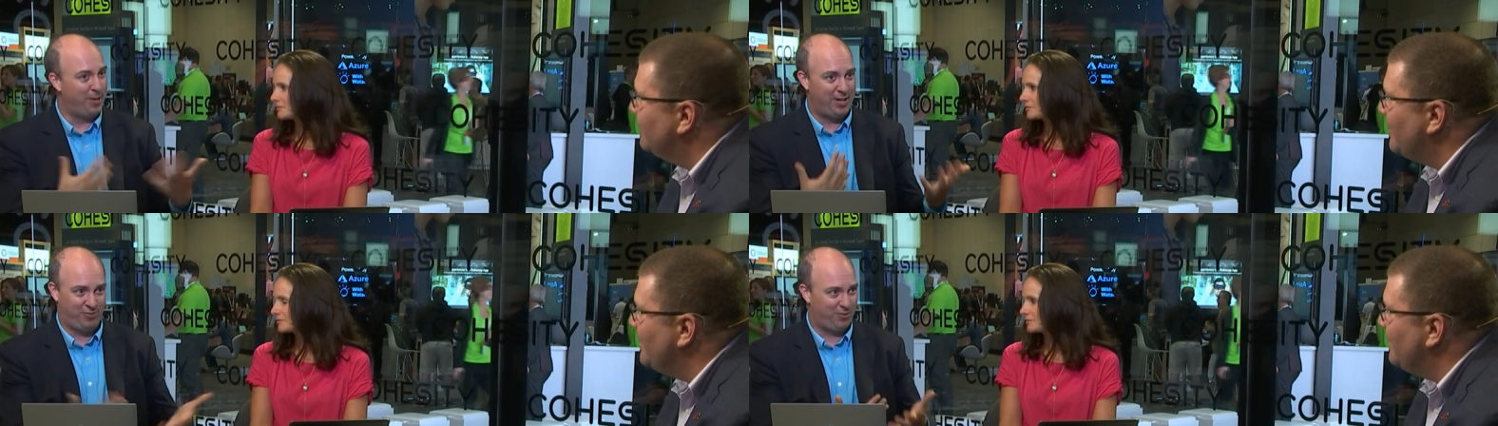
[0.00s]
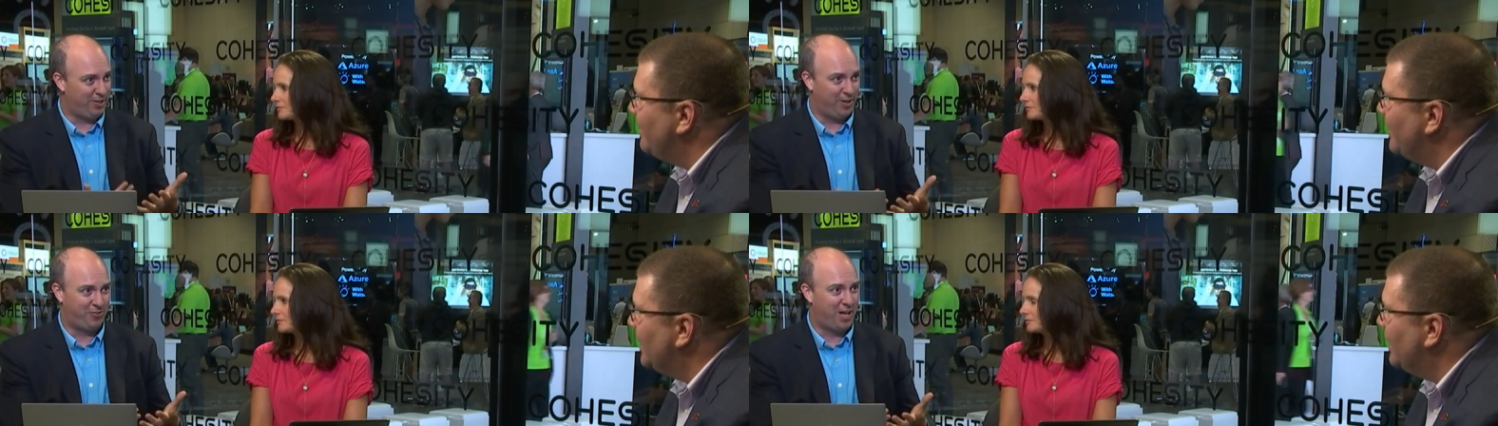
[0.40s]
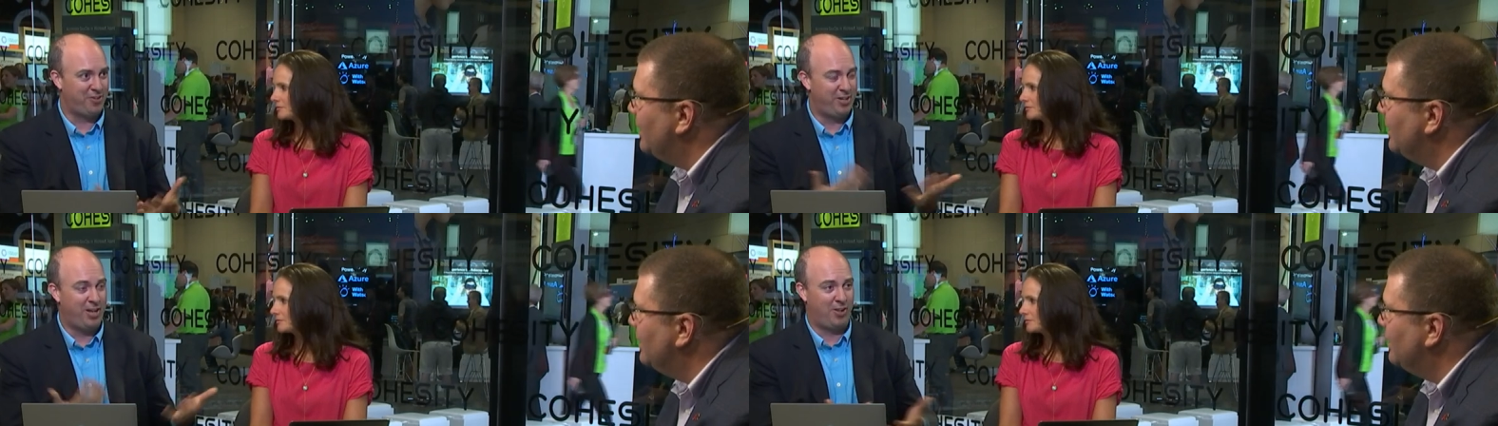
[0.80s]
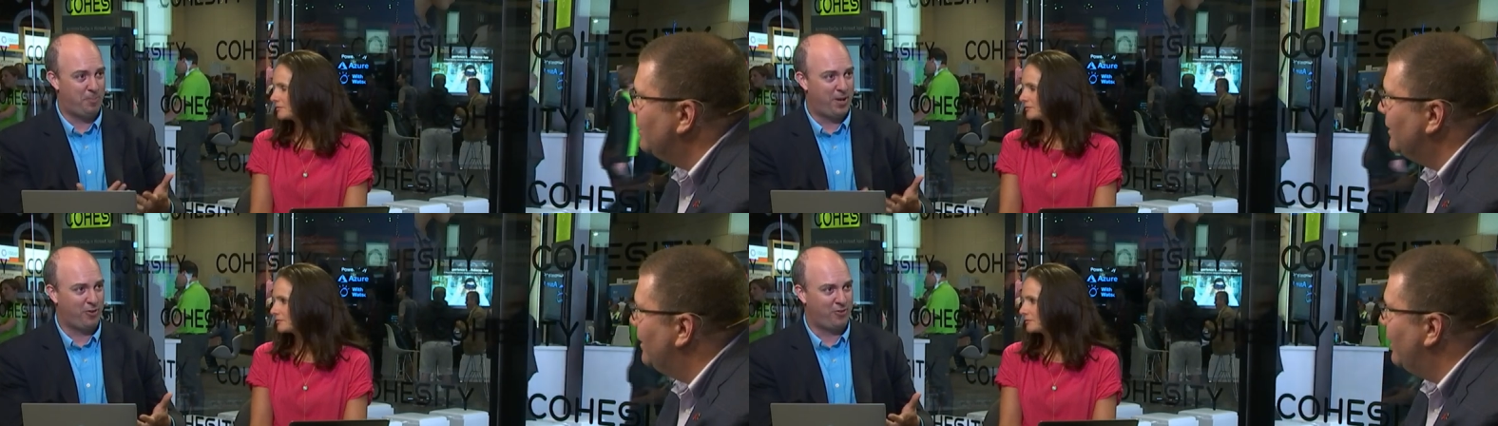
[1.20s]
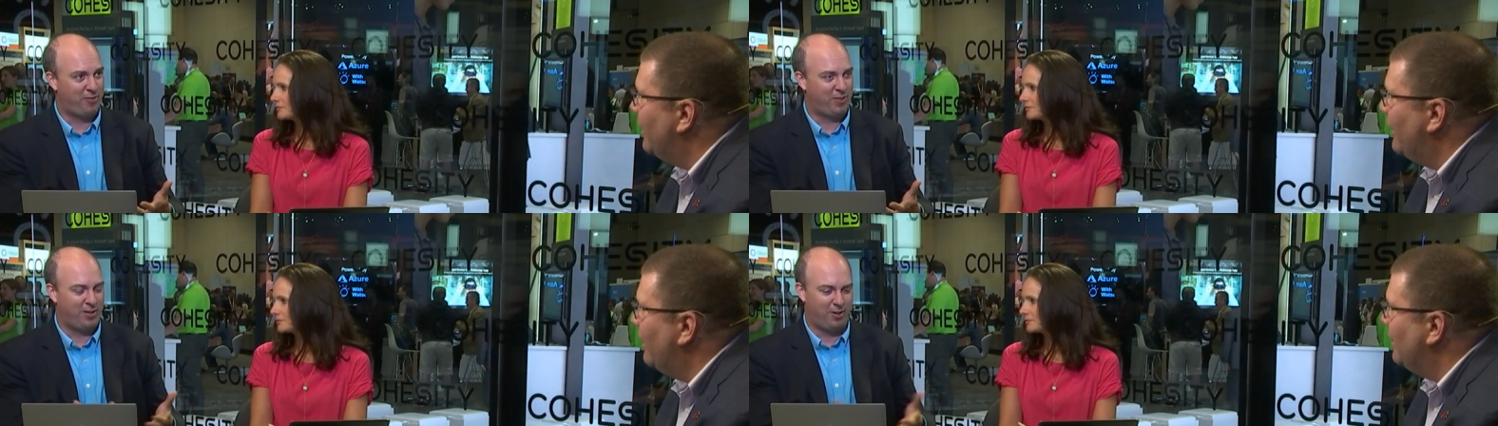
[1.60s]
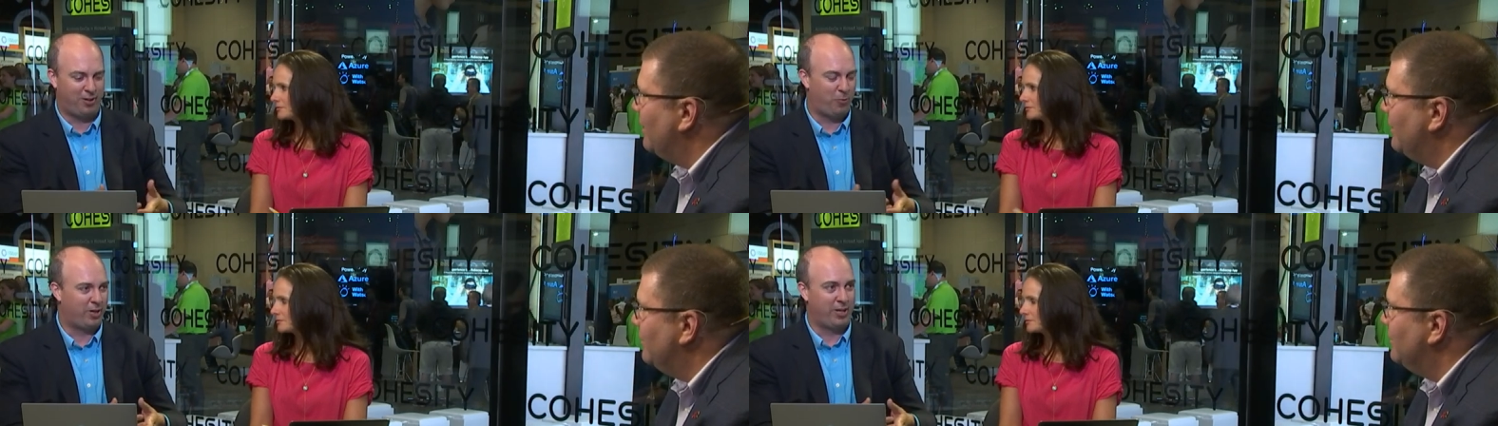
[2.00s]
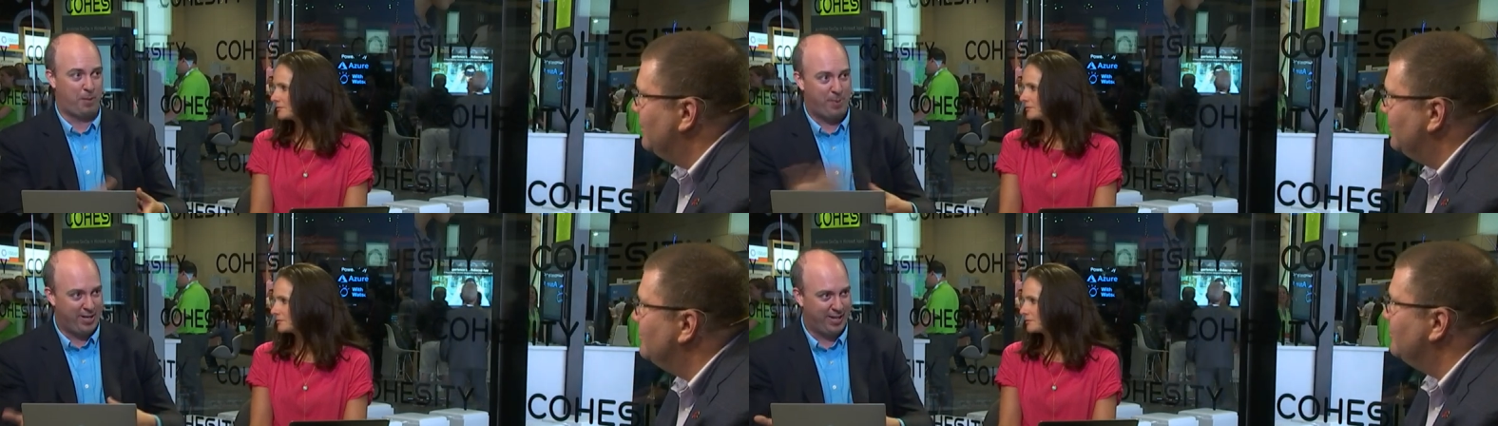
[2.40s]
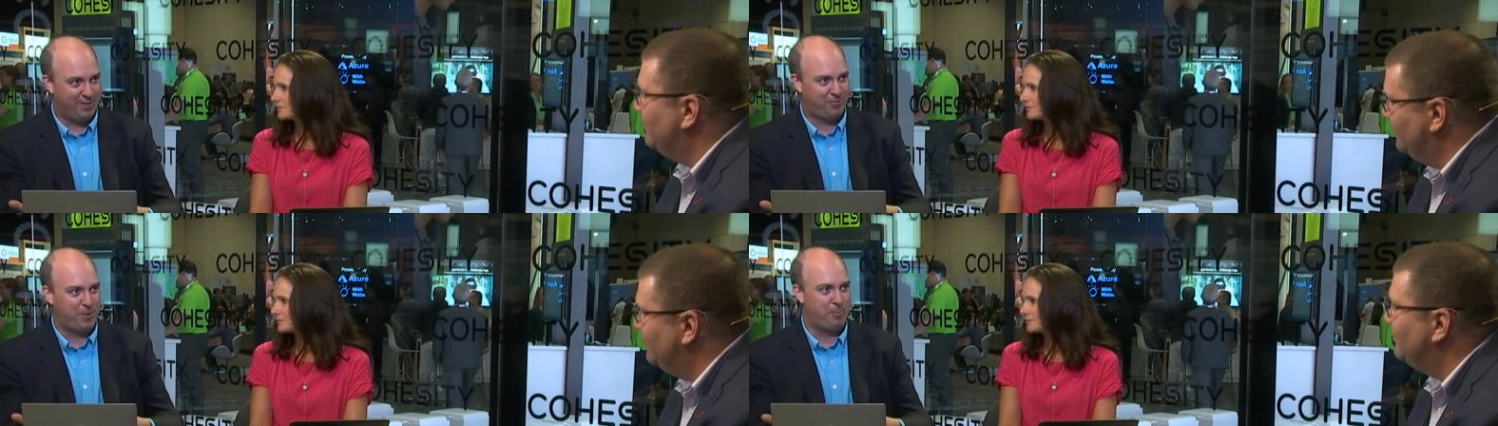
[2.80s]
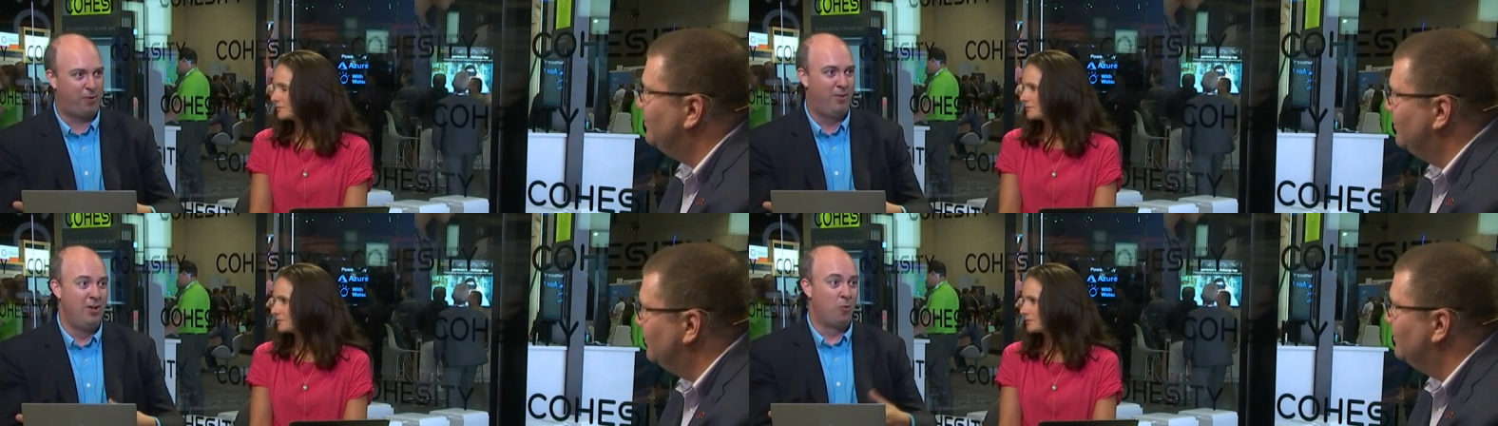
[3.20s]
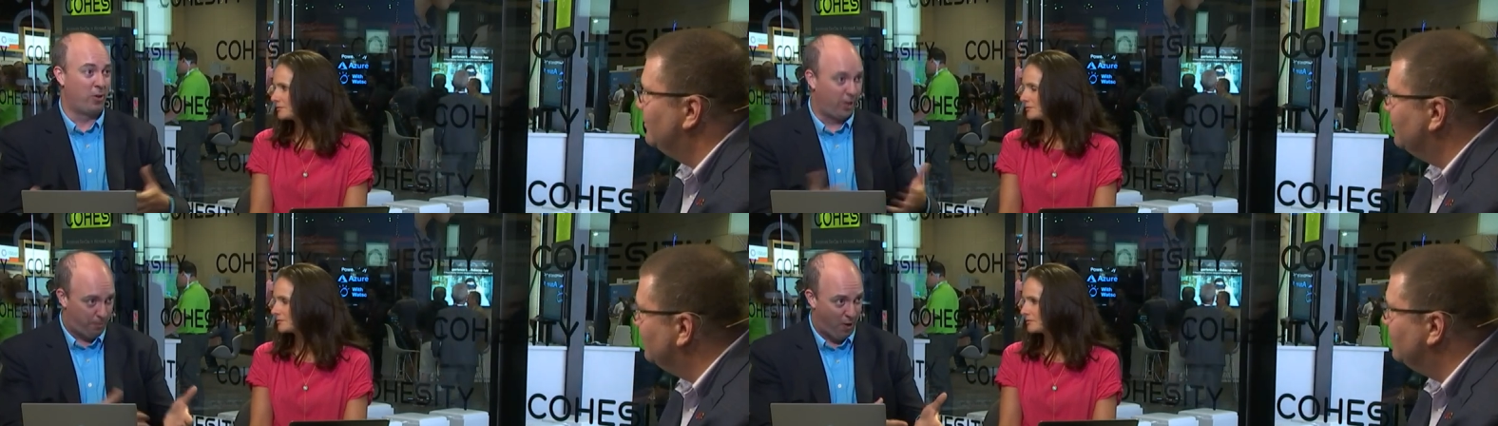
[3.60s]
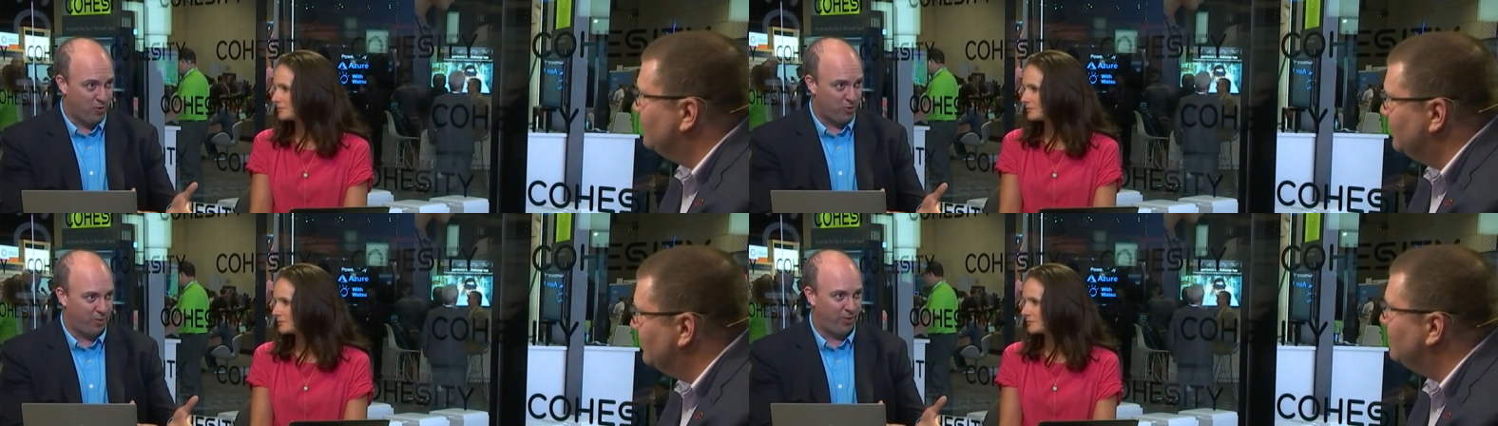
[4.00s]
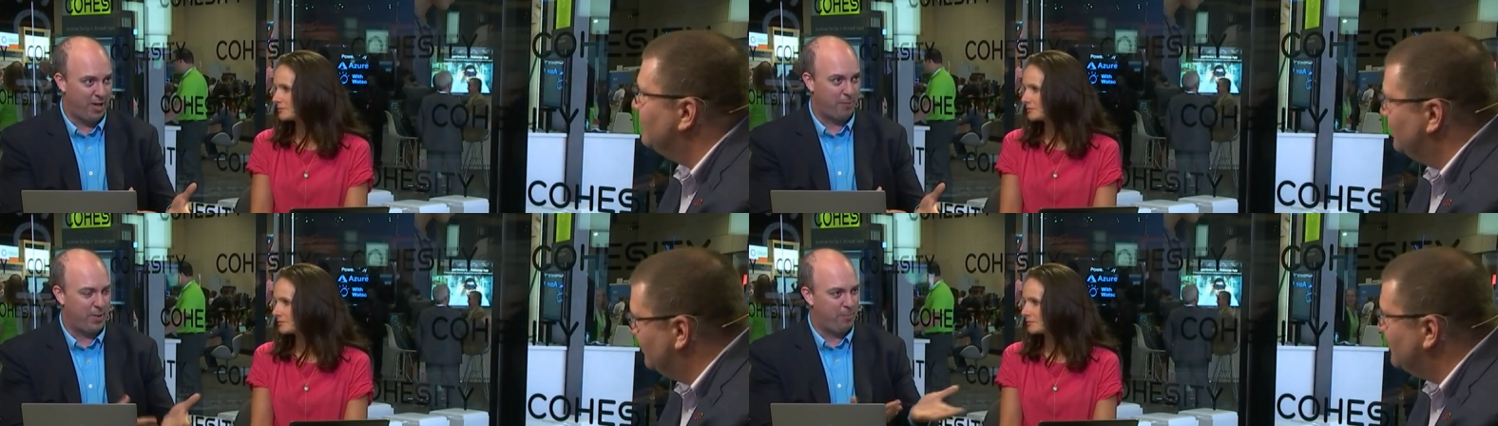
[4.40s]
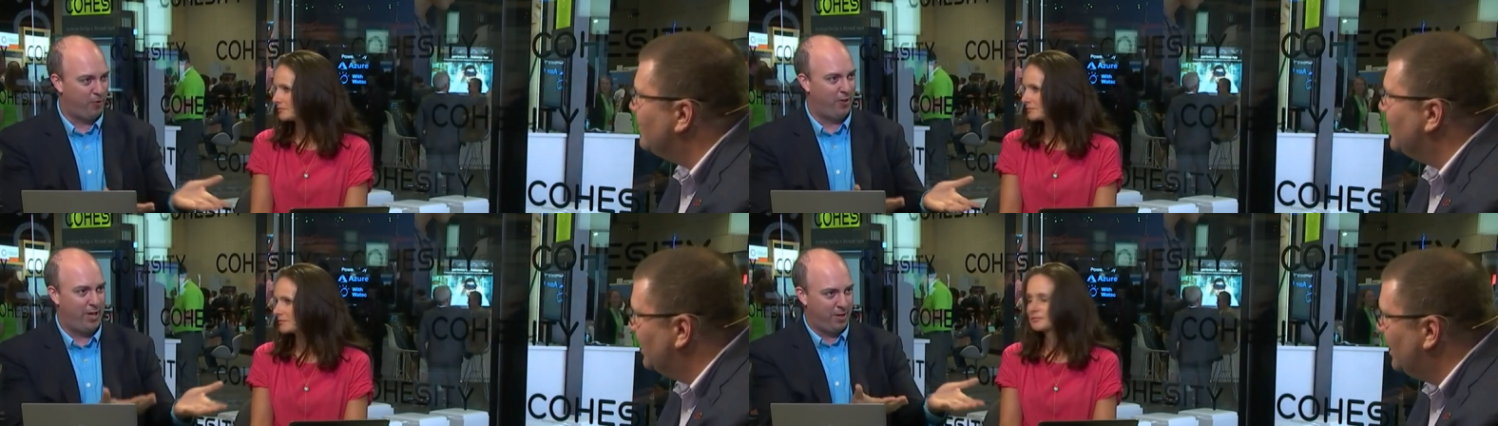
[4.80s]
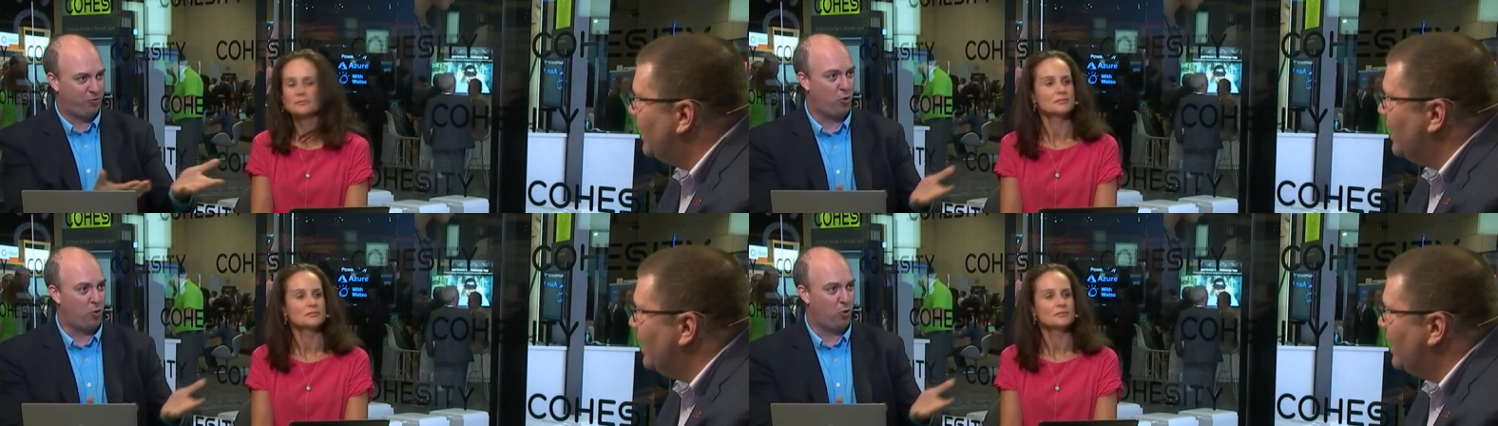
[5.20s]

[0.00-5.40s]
Speaker 1: but as Satya Nadella and Microsoft say, look, we're going to compete against people, we're going to partner with a lot of people, and